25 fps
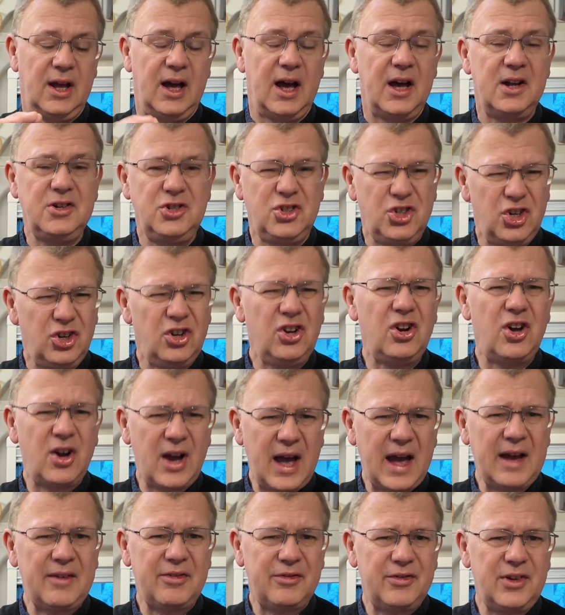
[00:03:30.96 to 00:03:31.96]
and should
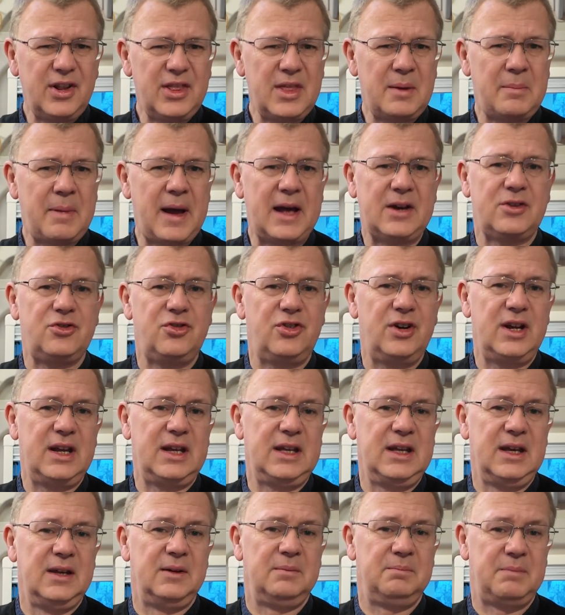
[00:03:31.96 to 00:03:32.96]
look after the
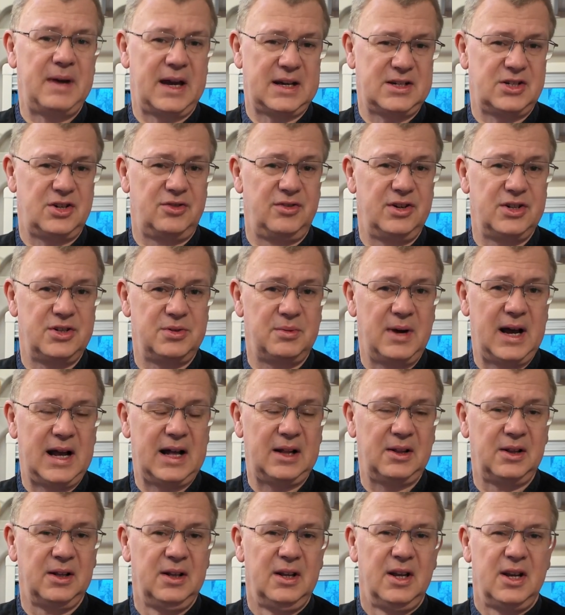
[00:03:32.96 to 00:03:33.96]
battery better as
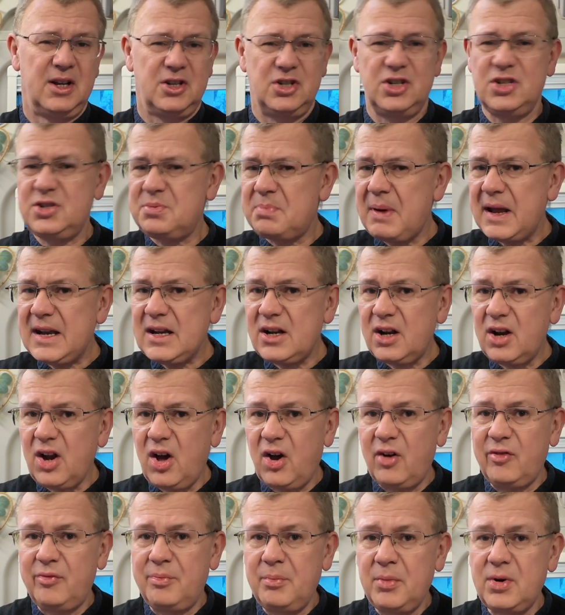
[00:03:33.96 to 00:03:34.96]
well. Because you spend a
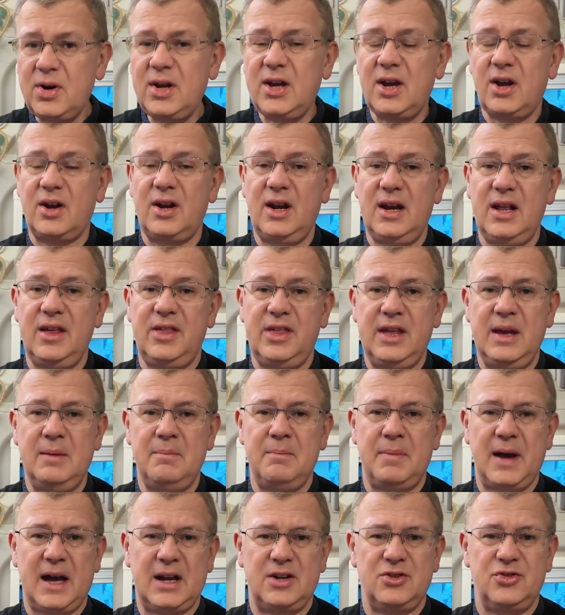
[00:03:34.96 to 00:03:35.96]
lot of money on a lithium
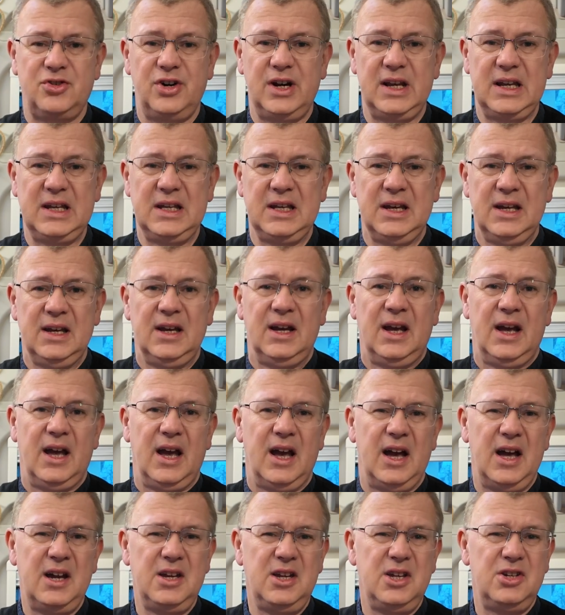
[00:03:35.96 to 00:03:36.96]
battery
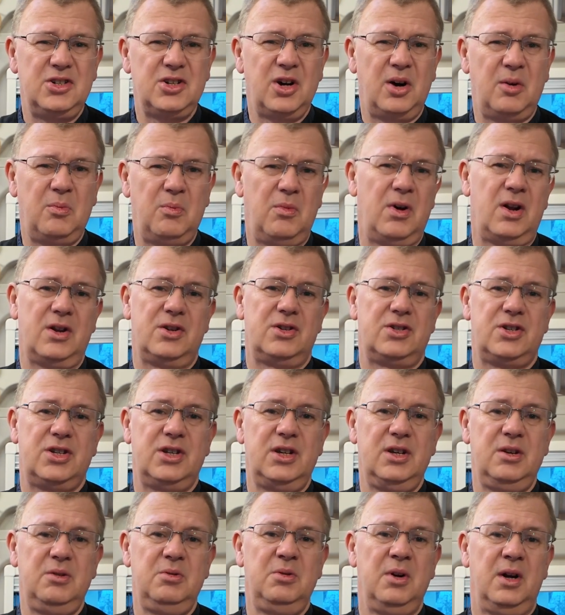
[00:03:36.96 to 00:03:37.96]
and you don't want
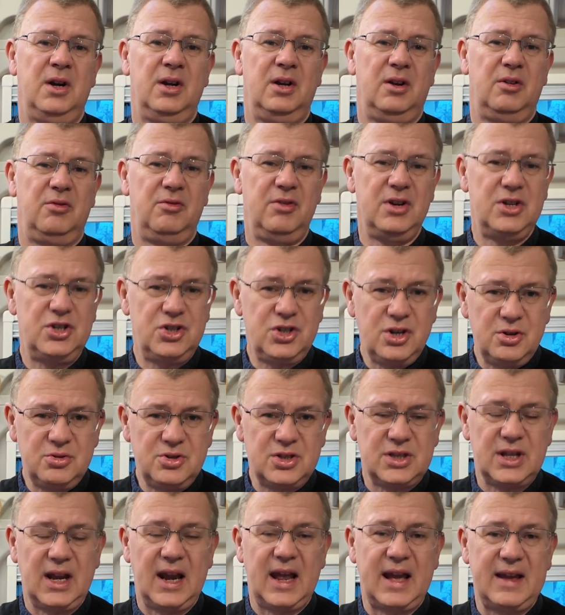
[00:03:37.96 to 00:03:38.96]
to reduce
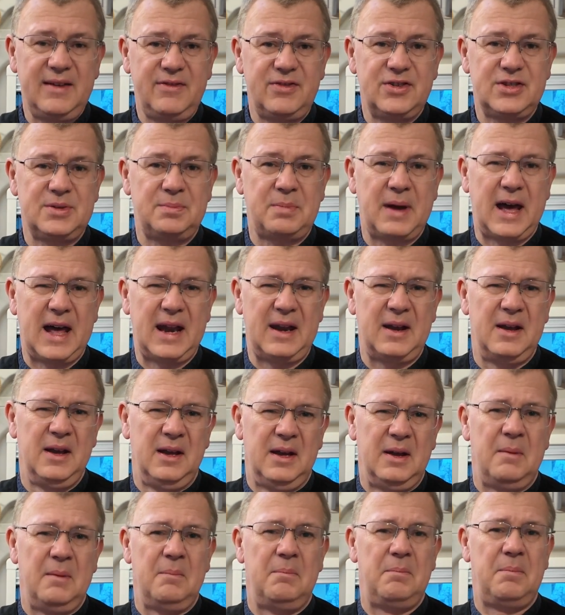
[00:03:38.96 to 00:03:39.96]
the lifespan
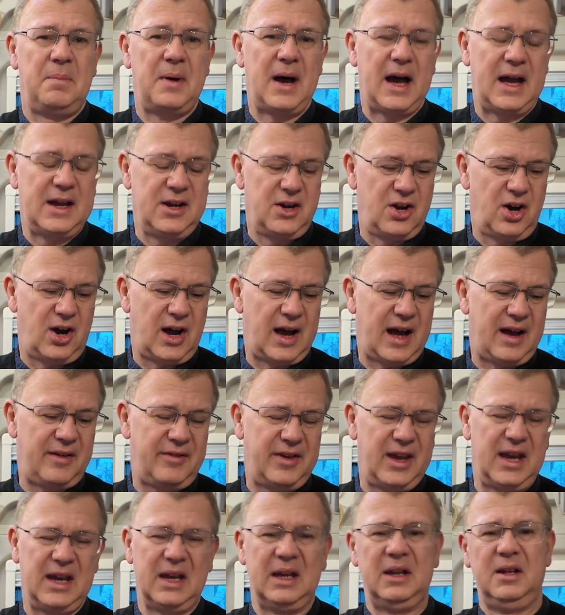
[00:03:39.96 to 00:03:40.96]
by not
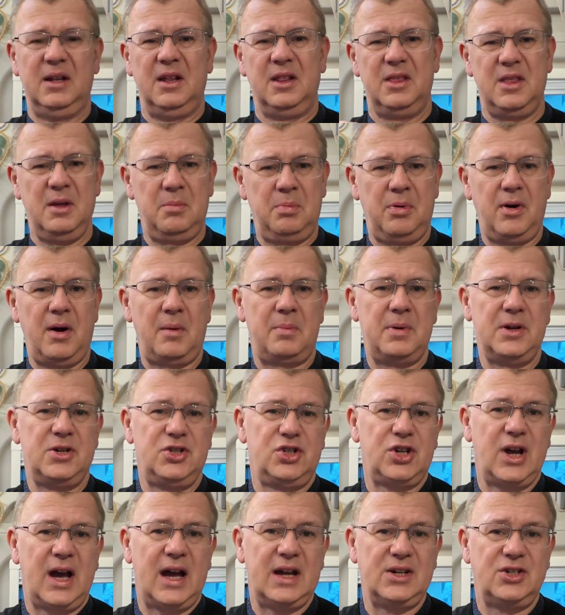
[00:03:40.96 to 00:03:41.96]
having the proper
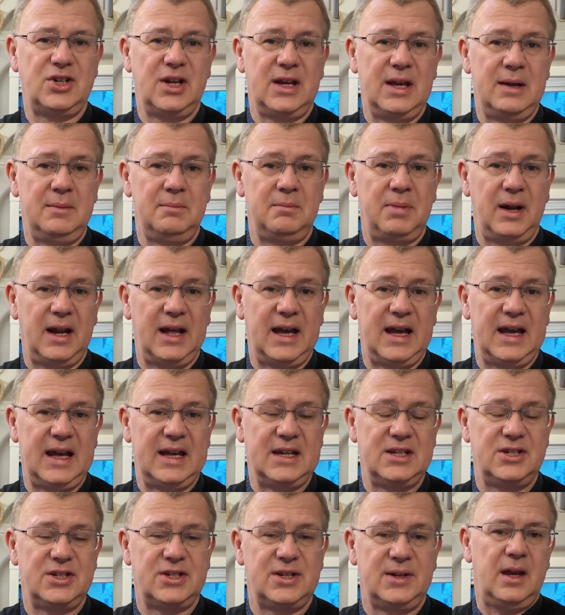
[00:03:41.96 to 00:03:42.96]
charging in
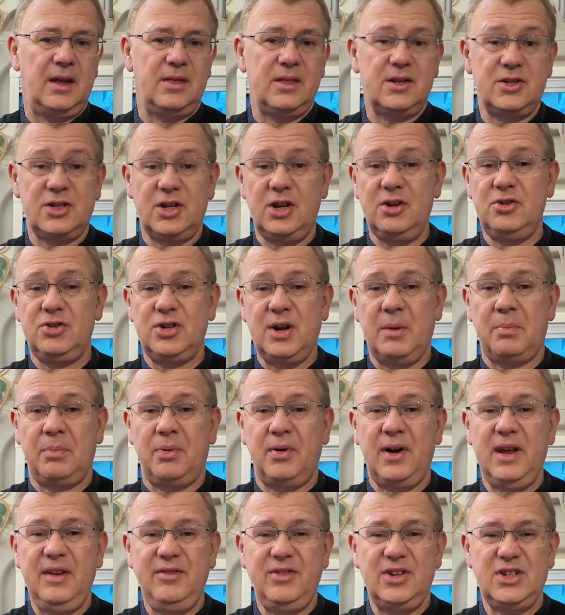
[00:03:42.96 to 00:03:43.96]
place. The solution I
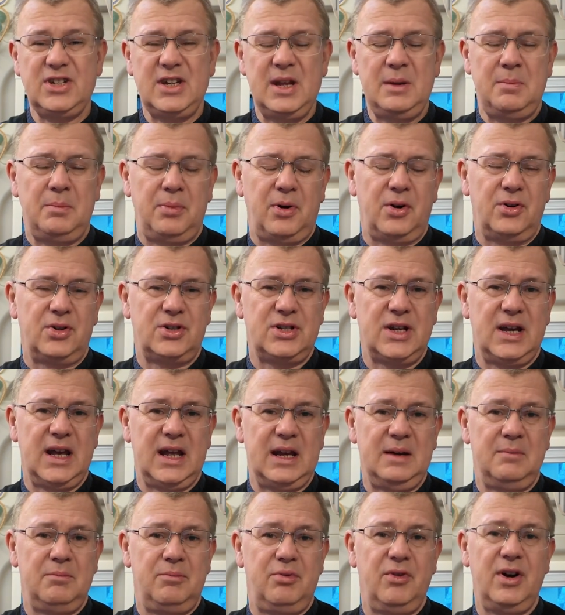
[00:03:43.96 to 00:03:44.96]
previously put
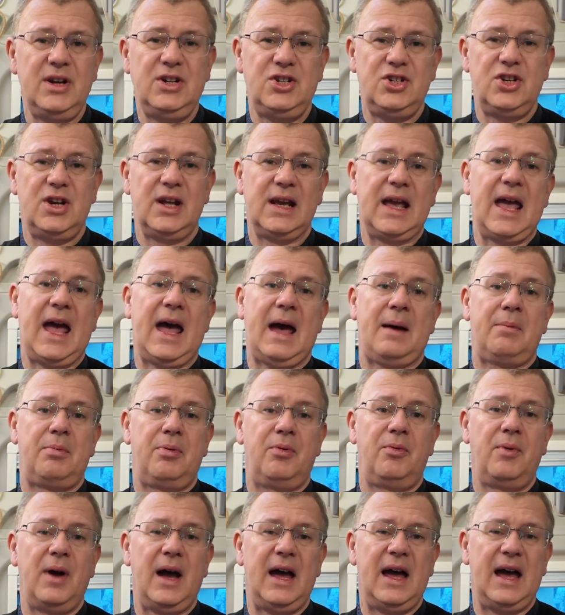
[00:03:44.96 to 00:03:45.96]
in bridged a gap
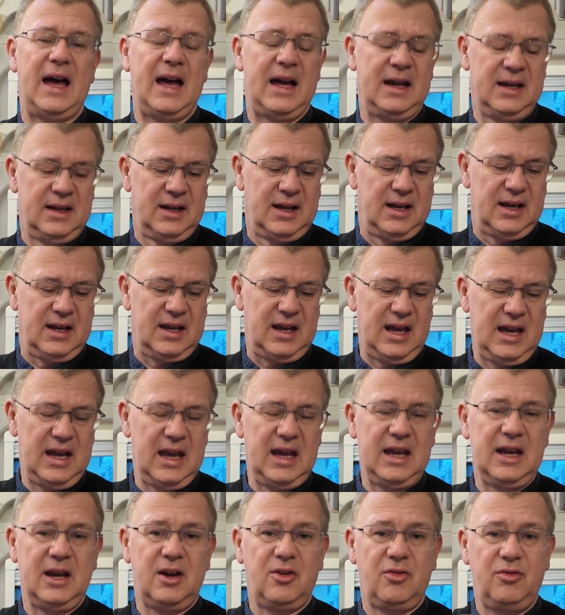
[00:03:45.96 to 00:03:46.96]
where it
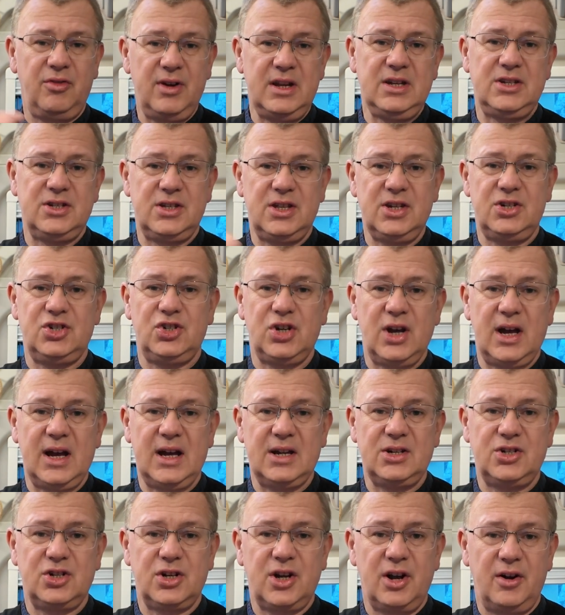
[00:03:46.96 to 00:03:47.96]
increased the
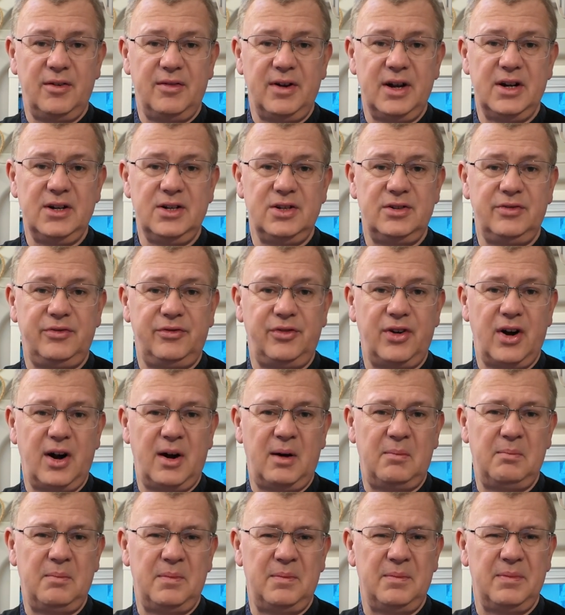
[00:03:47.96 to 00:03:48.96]
charge current
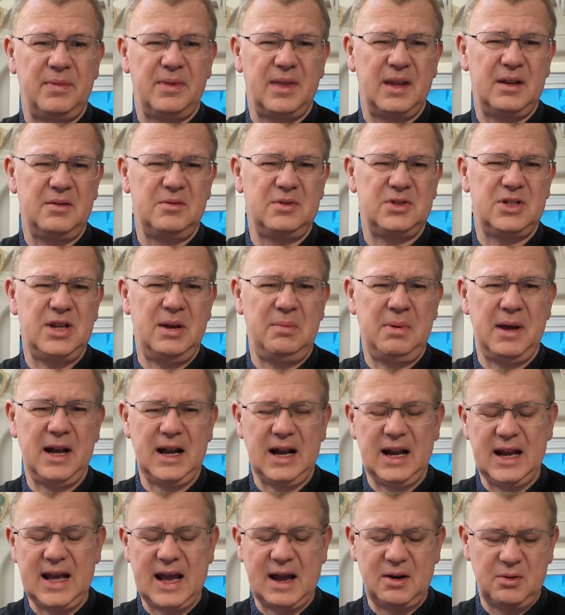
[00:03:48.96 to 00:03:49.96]
from,
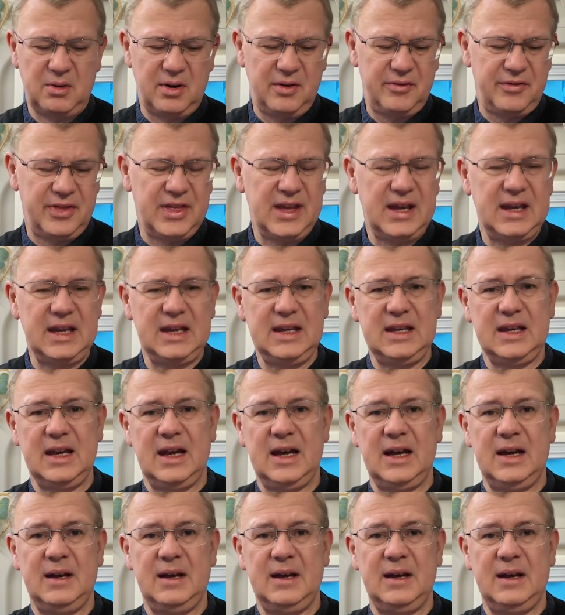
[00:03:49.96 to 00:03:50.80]
typically out of the